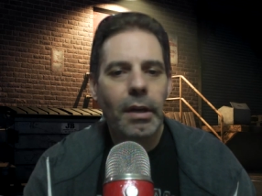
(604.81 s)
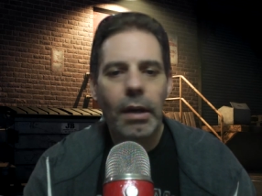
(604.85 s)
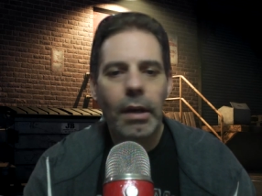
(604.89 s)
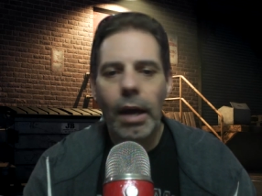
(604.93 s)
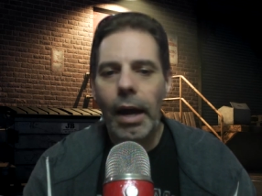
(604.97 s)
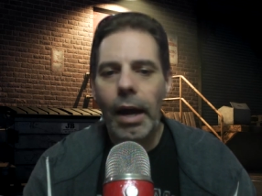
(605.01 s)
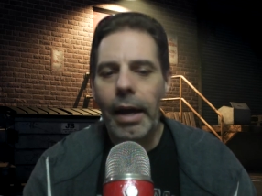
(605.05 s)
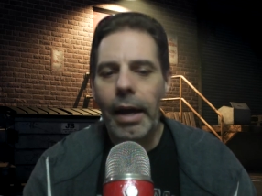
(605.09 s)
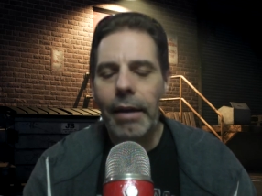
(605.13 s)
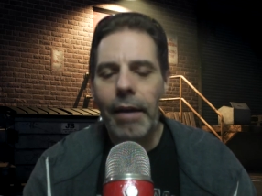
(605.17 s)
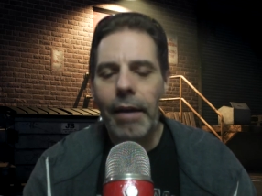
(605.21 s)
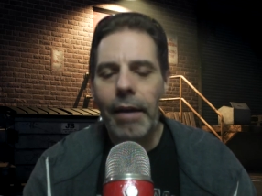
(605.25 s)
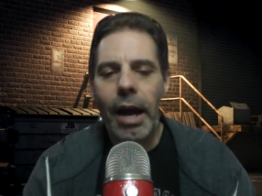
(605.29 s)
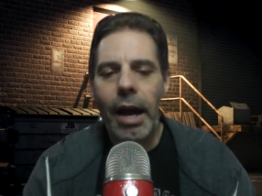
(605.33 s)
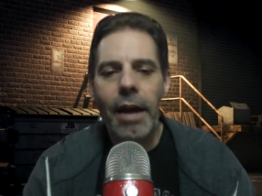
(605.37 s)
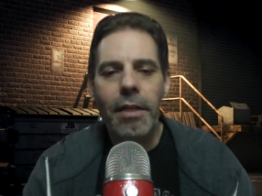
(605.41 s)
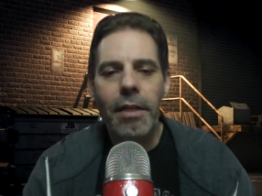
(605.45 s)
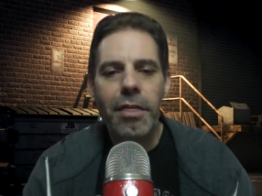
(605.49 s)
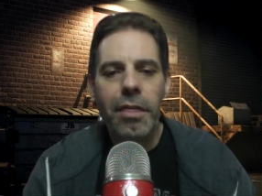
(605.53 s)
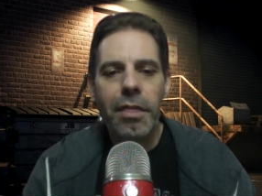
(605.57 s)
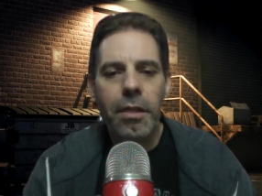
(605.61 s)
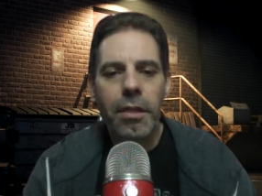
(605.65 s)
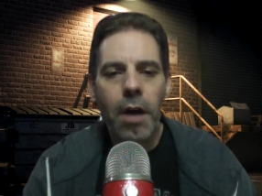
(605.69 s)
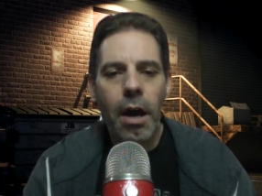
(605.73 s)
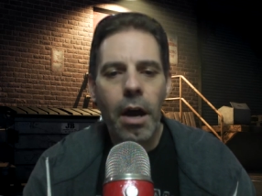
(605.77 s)
I
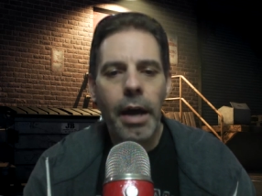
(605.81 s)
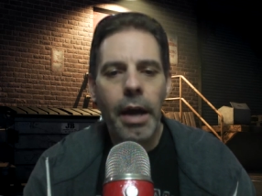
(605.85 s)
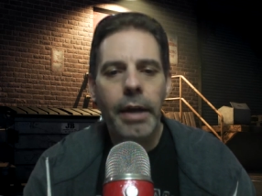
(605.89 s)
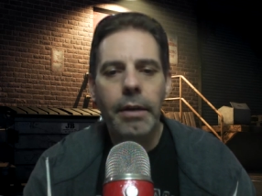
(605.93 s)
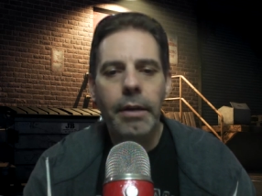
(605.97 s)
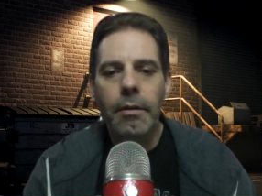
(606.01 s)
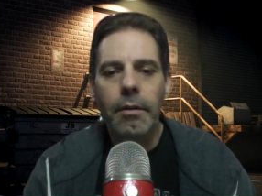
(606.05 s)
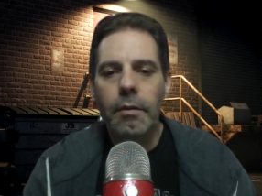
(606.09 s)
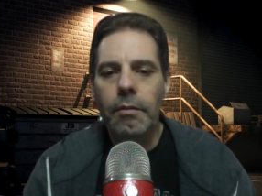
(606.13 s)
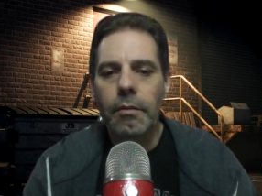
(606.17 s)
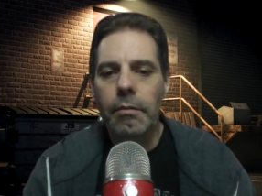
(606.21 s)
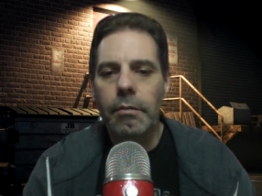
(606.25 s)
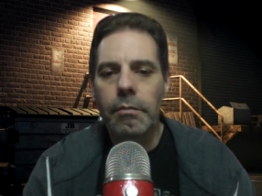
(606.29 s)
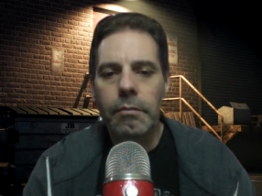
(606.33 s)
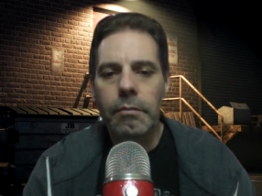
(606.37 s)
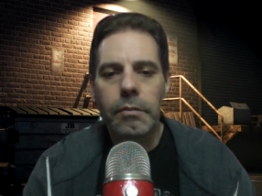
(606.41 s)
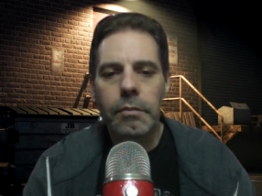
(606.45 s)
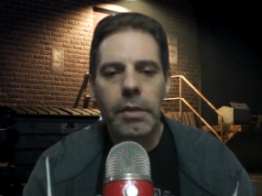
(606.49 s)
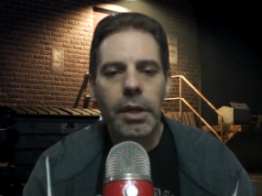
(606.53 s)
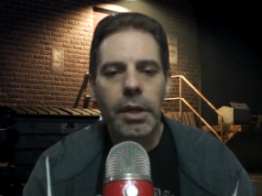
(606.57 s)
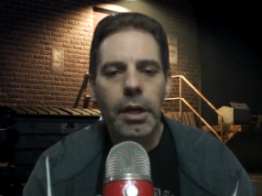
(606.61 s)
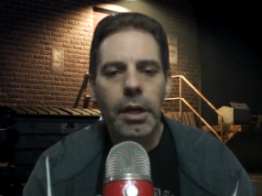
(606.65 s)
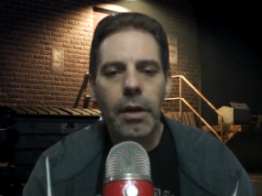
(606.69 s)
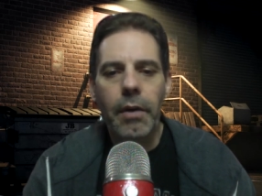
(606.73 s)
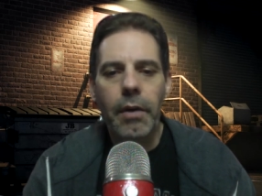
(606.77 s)
thought,
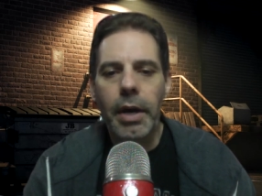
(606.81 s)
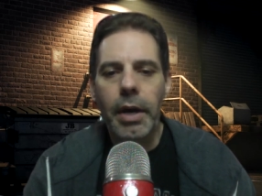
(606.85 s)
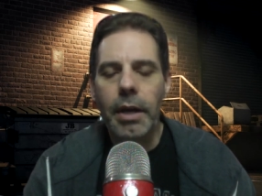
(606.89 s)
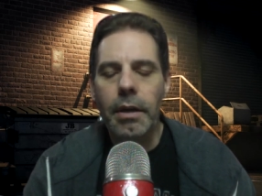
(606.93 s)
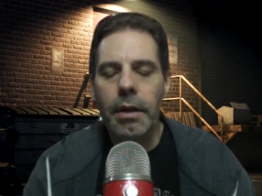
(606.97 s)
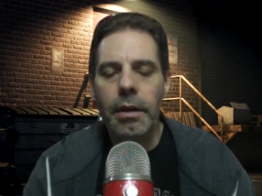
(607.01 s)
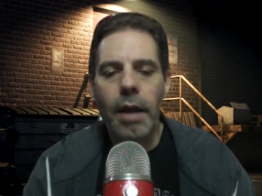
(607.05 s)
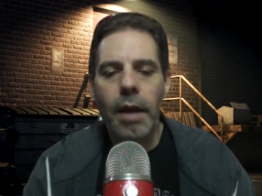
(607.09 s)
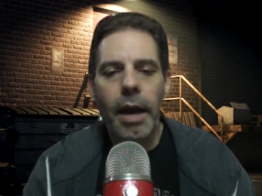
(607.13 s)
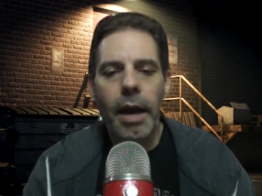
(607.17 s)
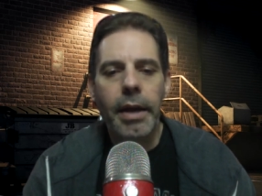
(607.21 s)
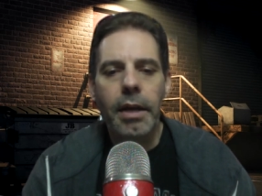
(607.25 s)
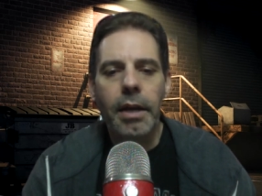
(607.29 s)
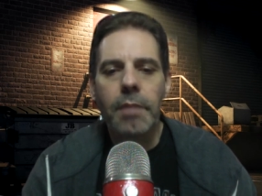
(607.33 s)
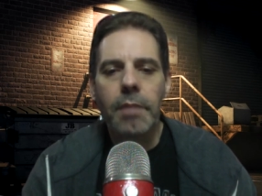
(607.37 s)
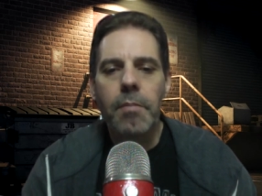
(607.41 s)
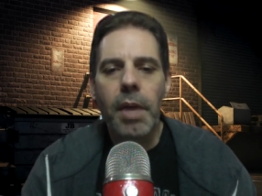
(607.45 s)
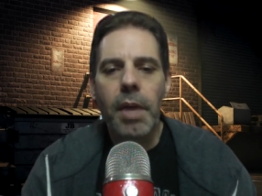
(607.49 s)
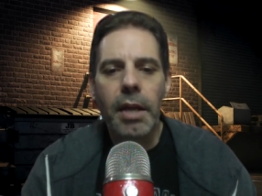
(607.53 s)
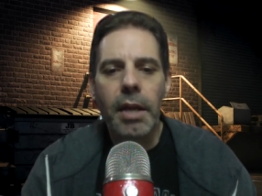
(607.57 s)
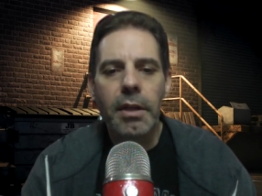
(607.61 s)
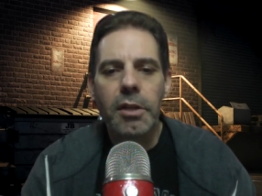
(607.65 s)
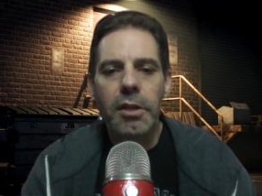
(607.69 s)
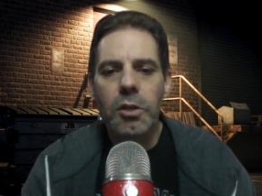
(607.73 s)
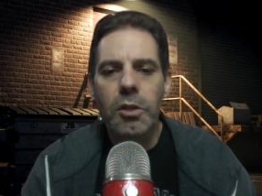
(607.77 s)
I could
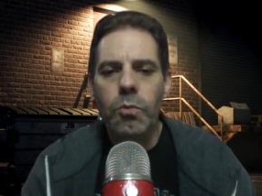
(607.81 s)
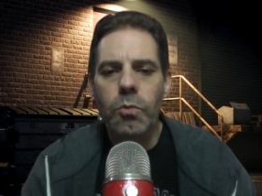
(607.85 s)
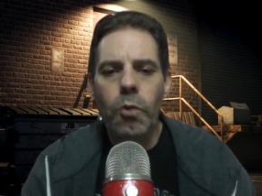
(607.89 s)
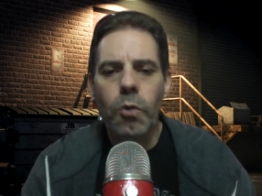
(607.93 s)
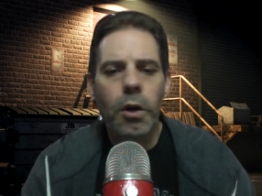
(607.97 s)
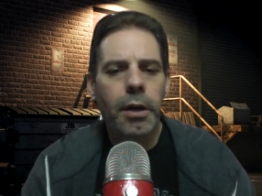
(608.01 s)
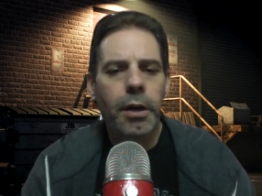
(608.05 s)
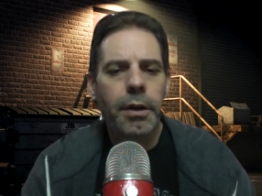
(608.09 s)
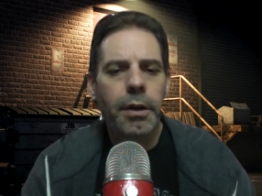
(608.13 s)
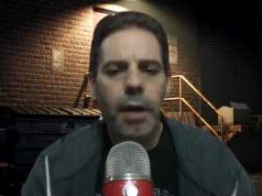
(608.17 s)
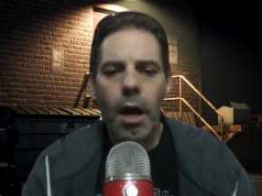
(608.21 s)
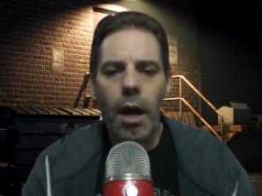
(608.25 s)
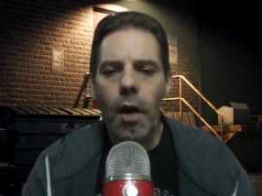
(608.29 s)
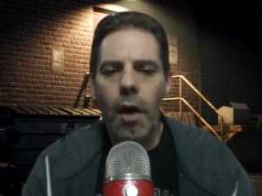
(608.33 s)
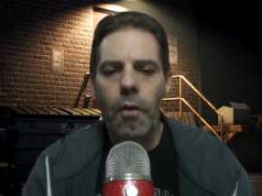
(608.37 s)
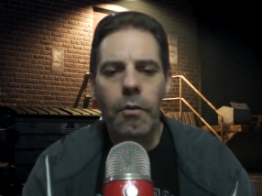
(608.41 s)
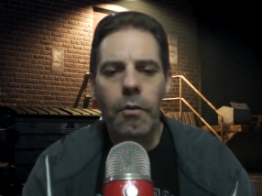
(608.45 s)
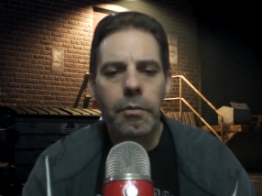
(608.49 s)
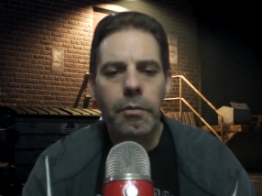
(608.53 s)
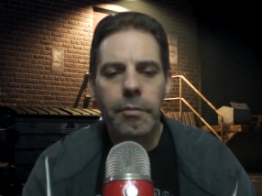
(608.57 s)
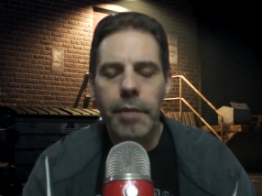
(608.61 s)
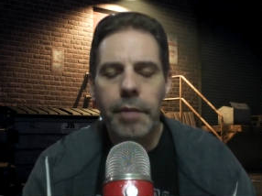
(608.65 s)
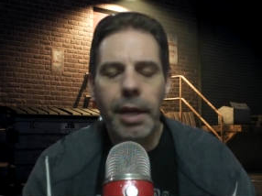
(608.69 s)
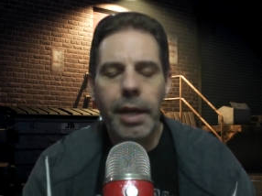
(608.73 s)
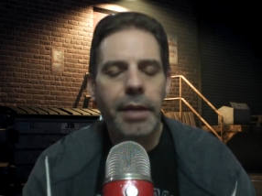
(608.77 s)
make this work. No,
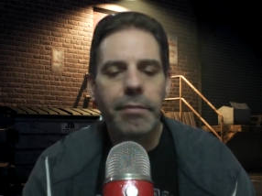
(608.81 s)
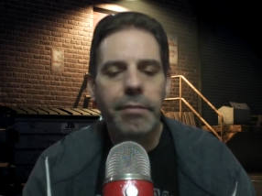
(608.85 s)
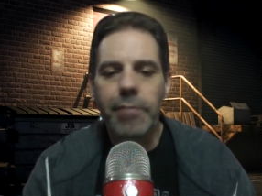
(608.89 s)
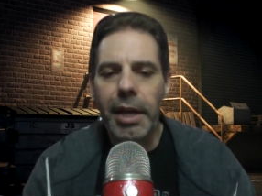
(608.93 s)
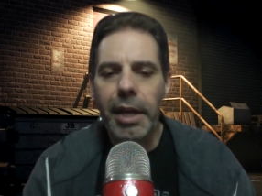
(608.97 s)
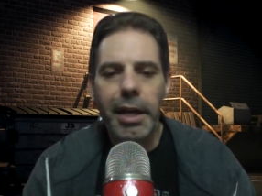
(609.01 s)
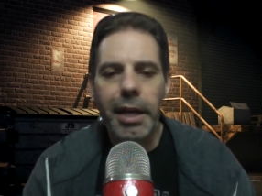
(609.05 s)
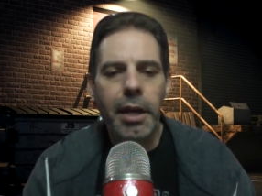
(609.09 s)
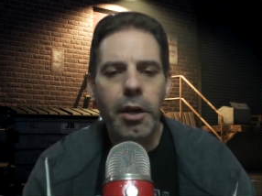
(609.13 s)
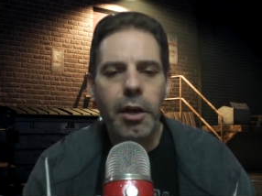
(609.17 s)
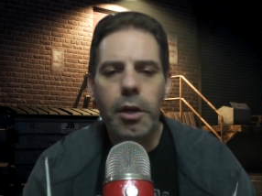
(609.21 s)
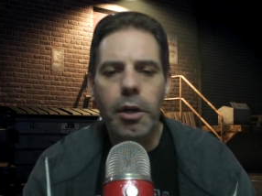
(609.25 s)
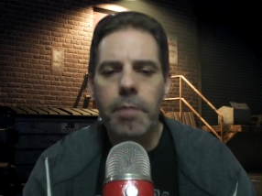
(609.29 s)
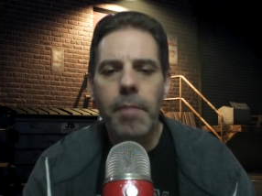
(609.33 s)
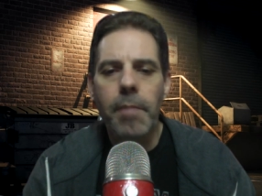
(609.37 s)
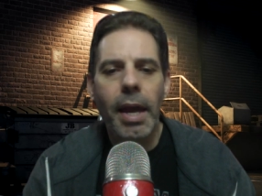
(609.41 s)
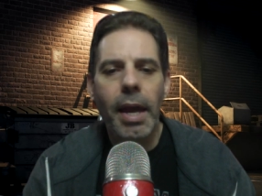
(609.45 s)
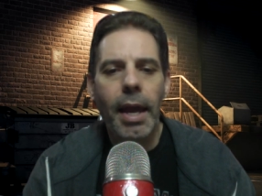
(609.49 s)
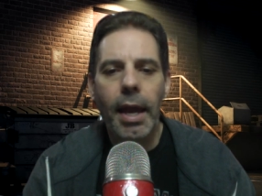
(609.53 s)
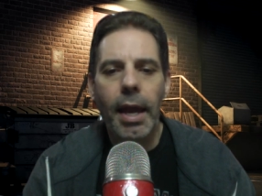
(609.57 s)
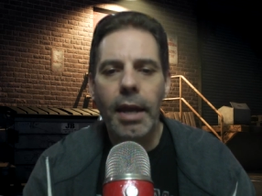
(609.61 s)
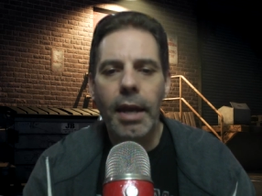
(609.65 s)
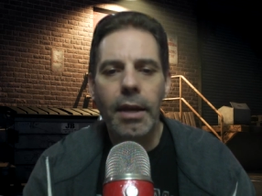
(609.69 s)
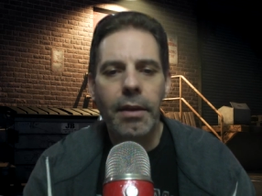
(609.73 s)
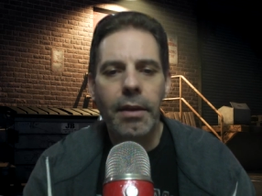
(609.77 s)
he couldn't make
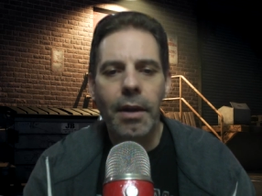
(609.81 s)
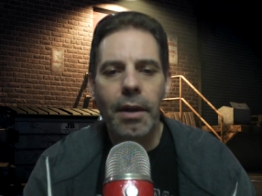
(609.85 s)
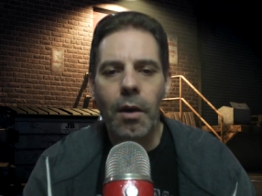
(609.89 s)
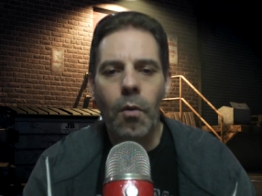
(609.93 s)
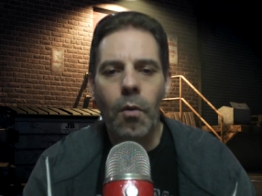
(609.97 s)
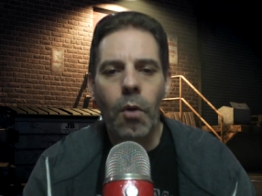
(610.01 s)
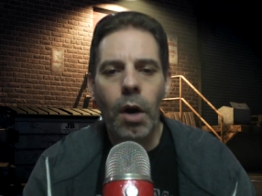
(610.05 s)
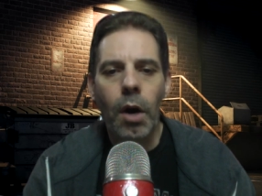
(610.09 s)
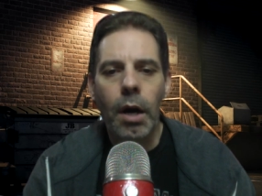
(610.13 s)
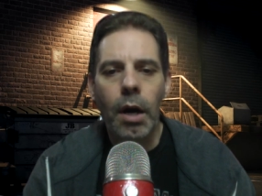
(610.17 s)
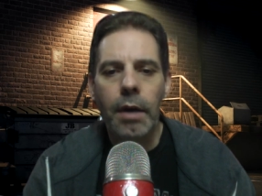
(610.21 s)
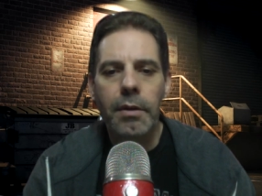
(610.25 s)
anything work.